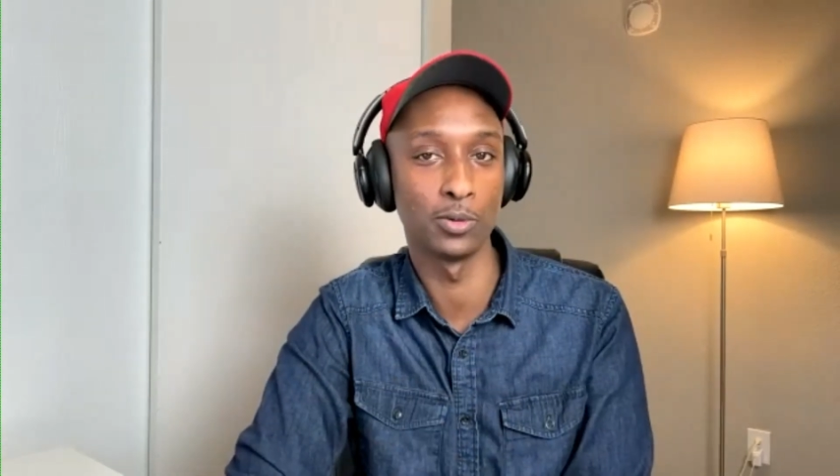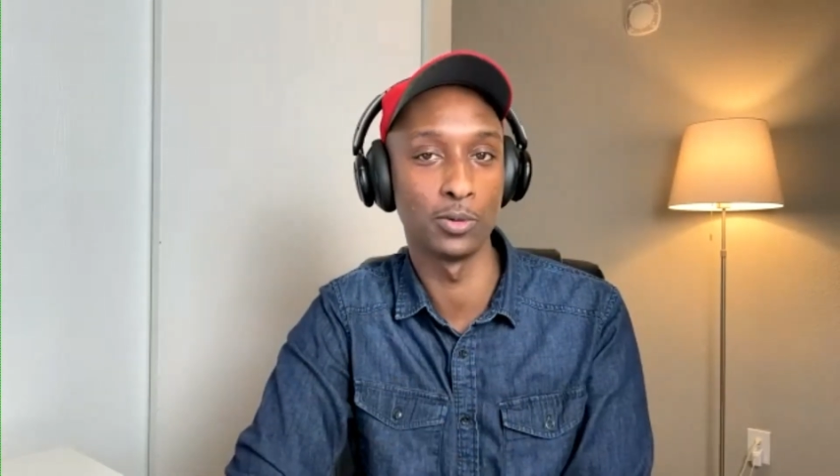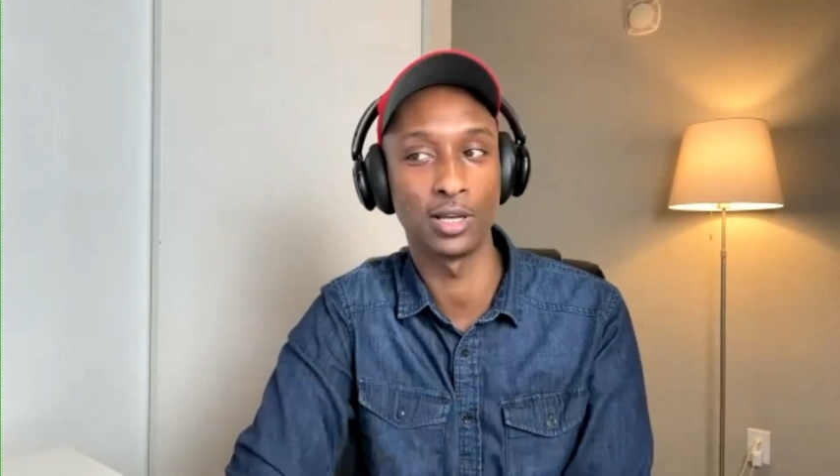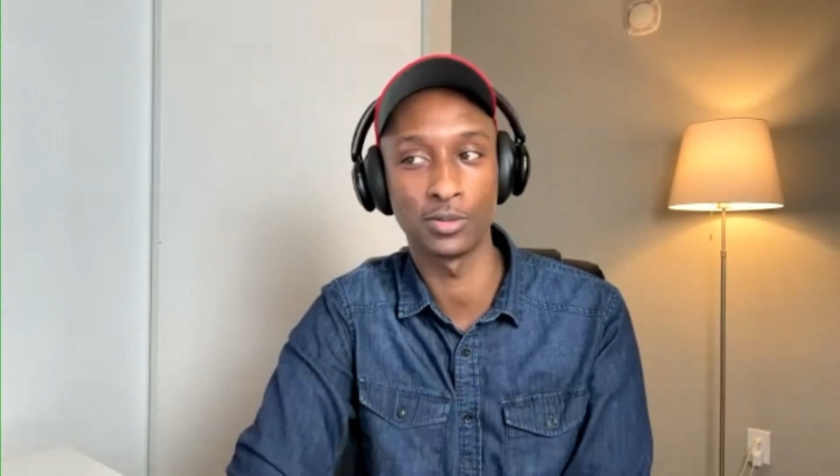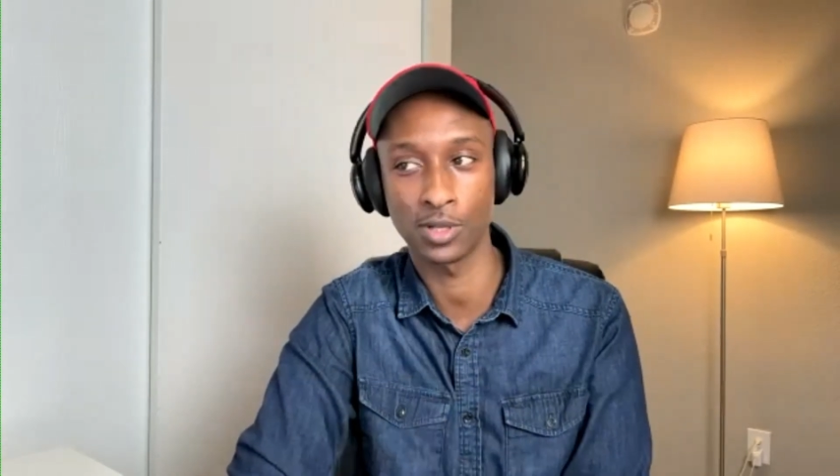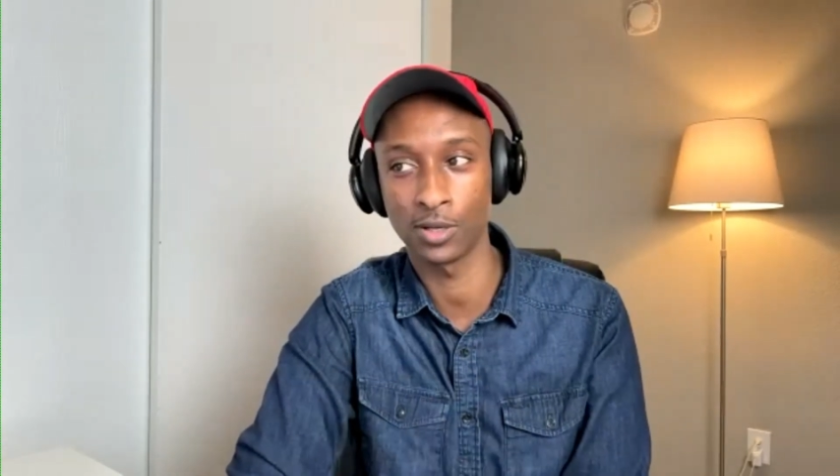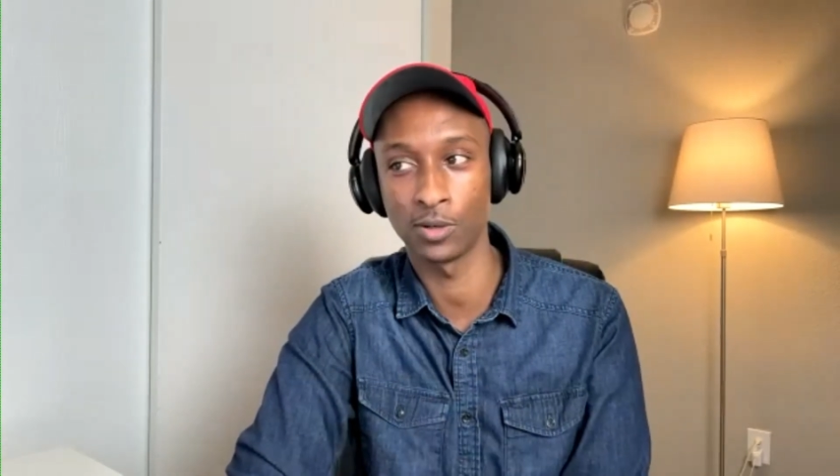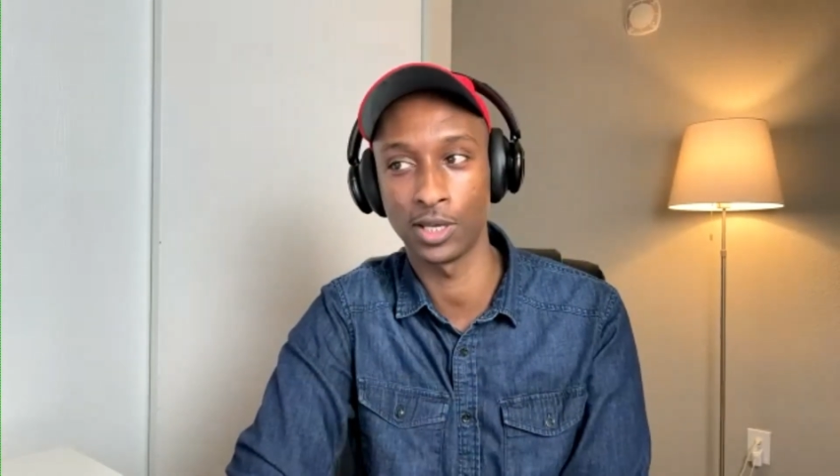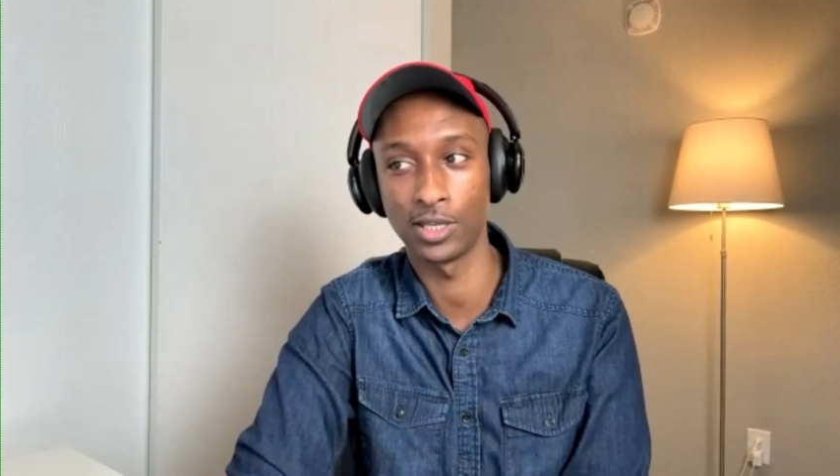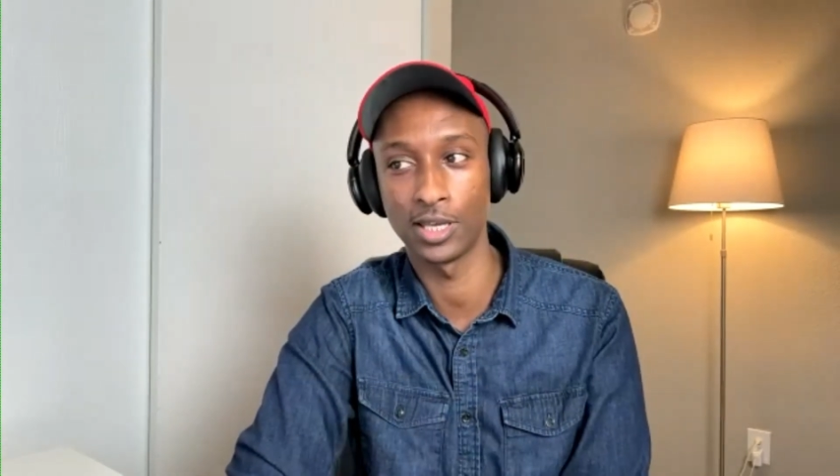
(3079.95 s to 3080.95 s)
I was like,
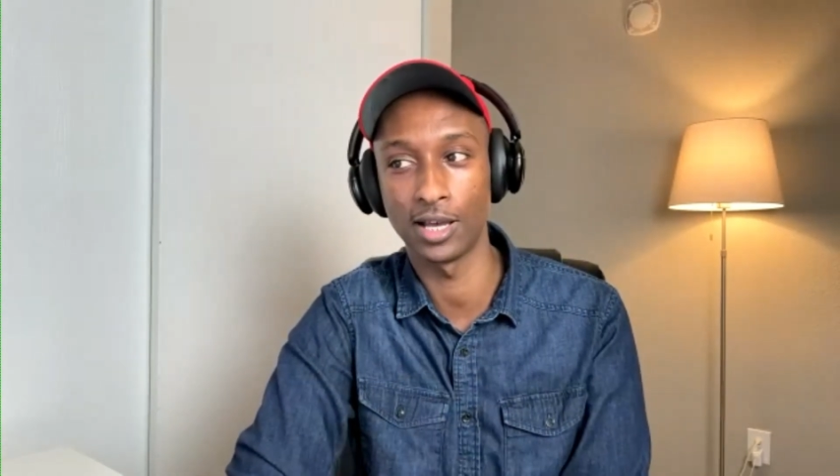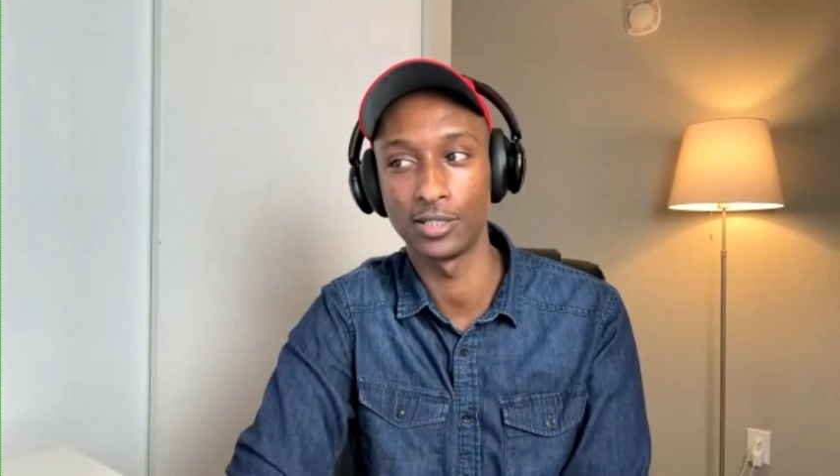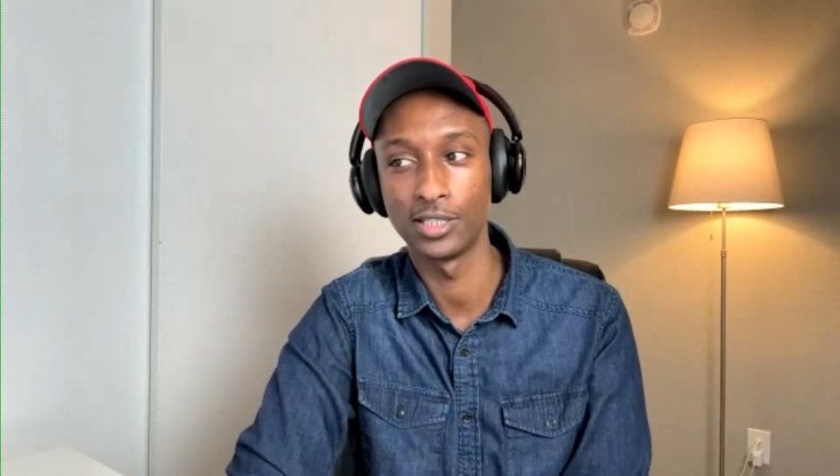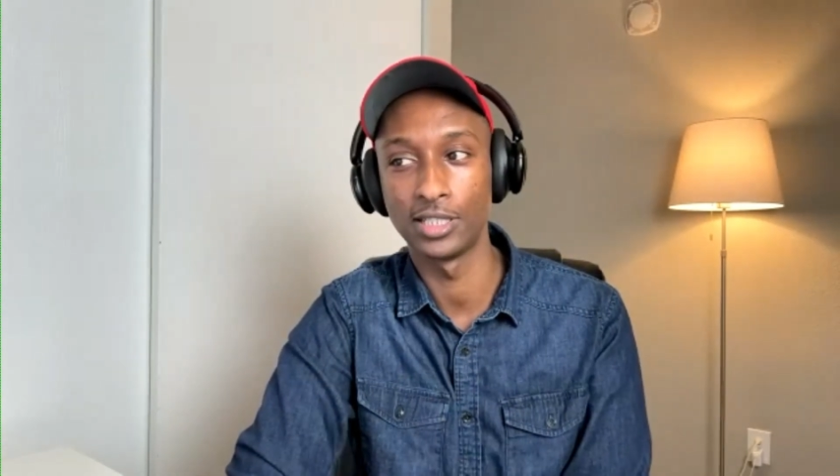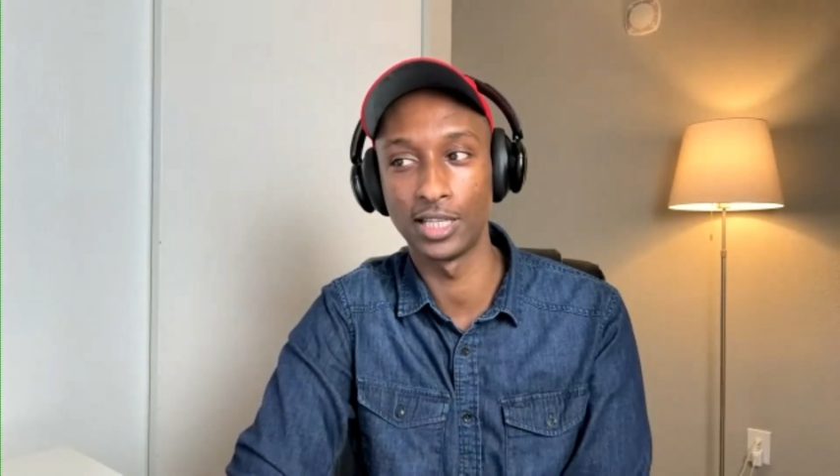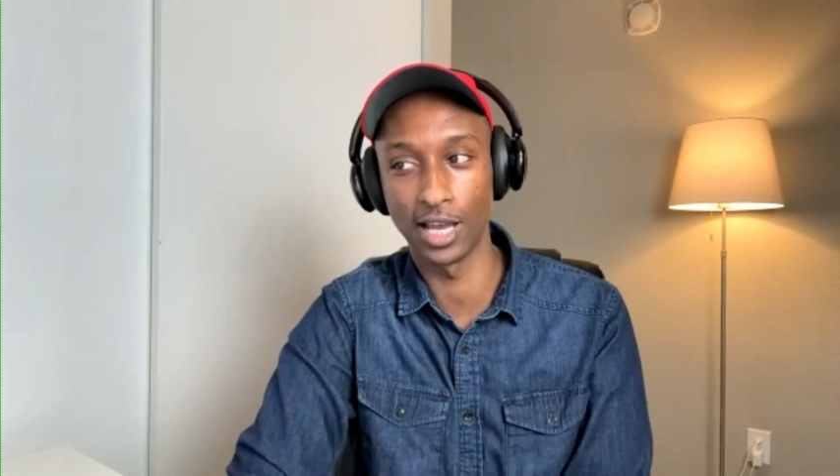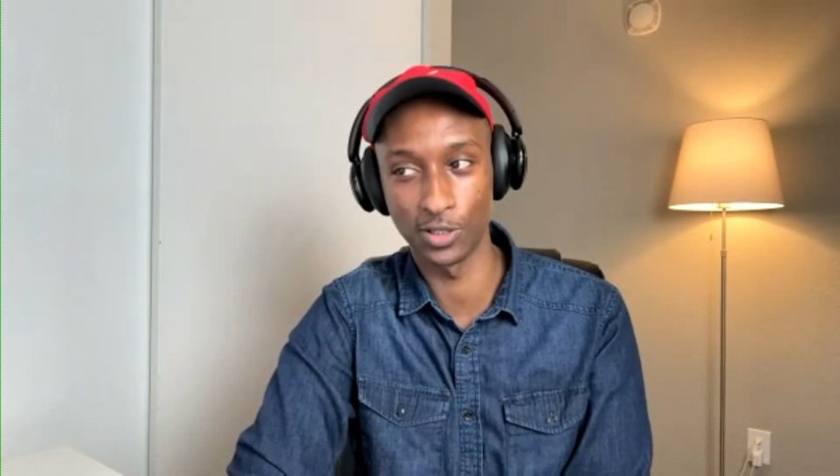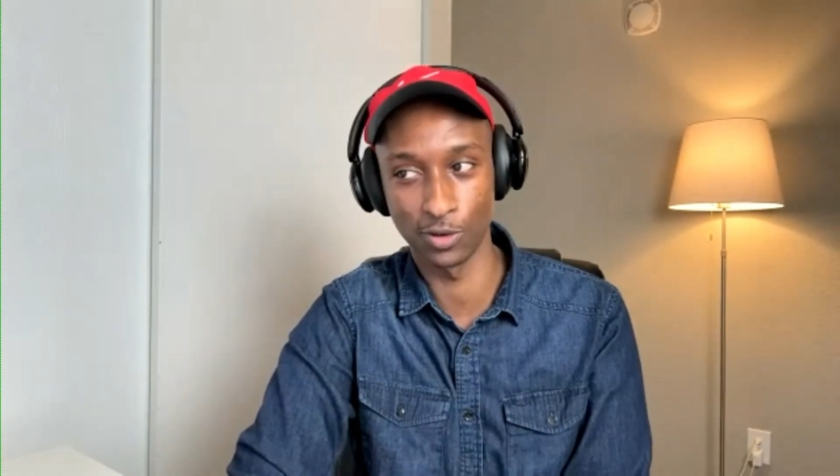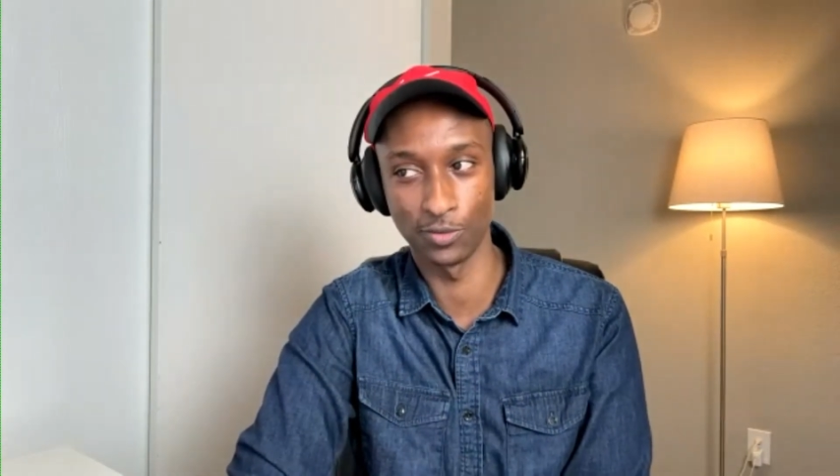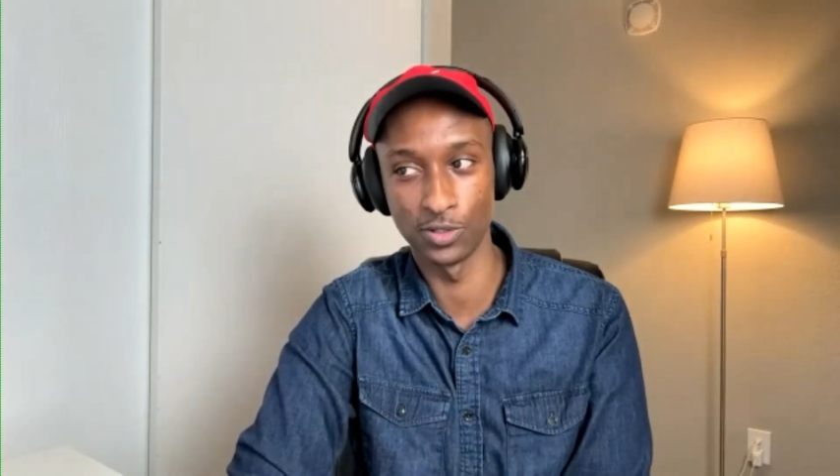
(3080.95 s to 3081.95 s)
okay, yeah, the guy's
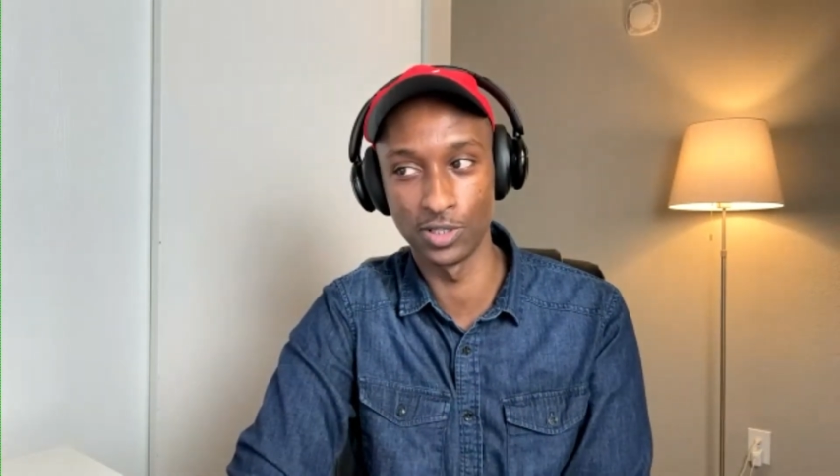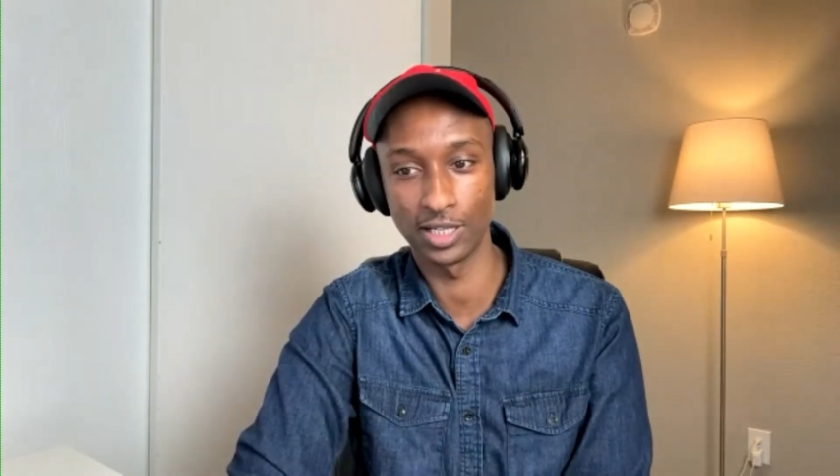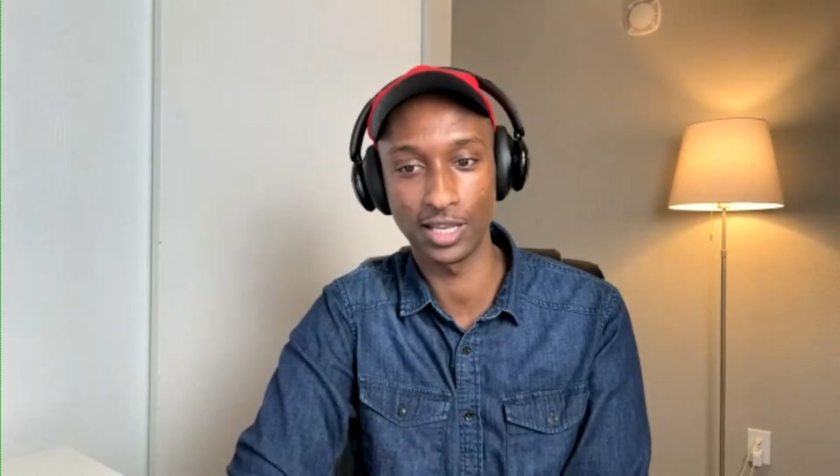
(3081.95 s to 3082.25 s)
serving jail,